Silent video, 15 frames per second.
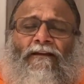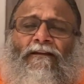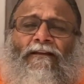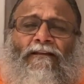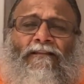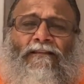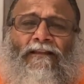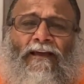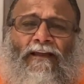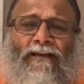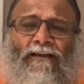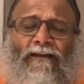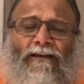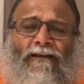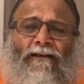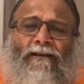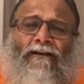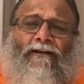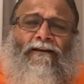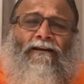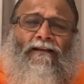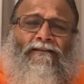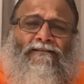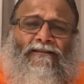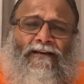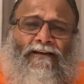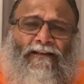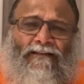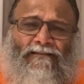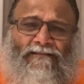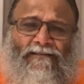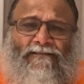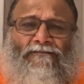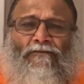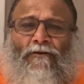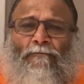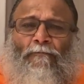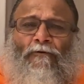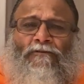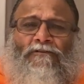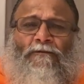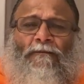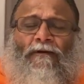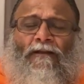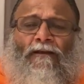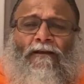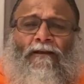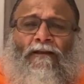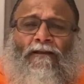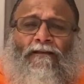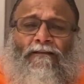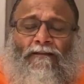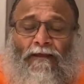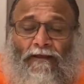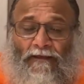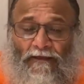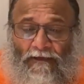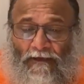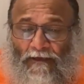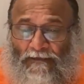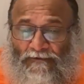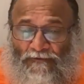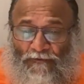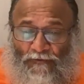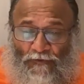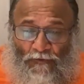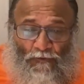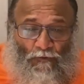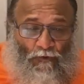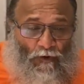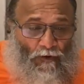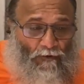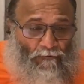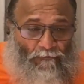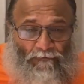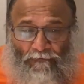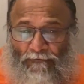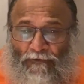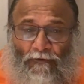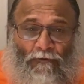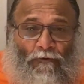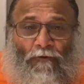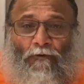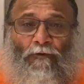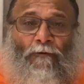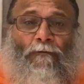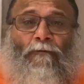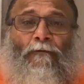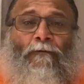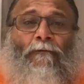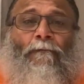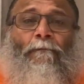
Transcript: till then transcendence is not possible. The eagle's view of the whole,